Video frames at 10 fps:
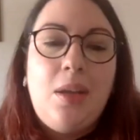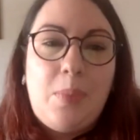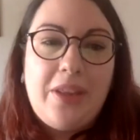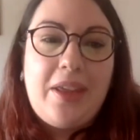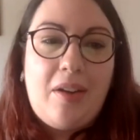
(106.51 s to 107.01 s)

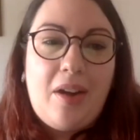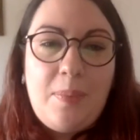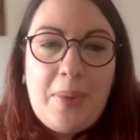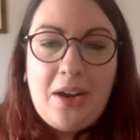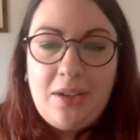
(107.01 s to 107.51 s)
But there are
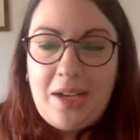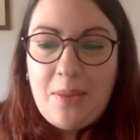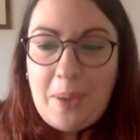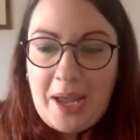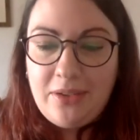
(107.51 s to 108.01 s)
parallel
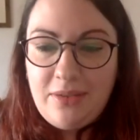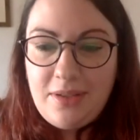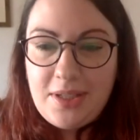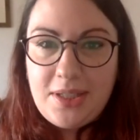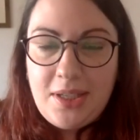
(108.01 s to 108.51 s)

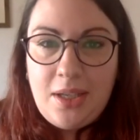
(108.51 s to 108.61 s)
panels.